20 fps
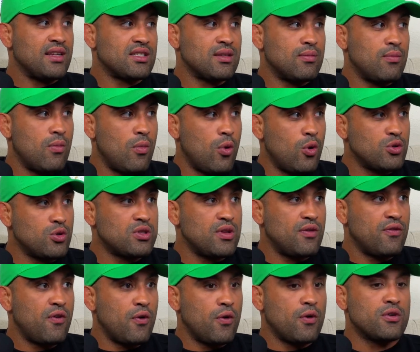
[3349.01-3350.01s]
I'm mostly
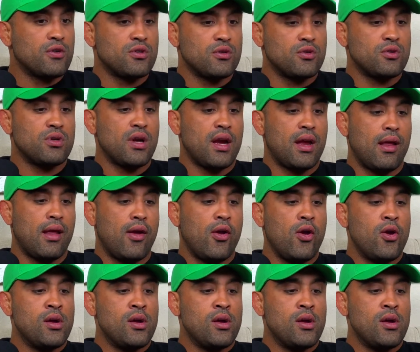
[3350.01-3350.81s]
focused on training.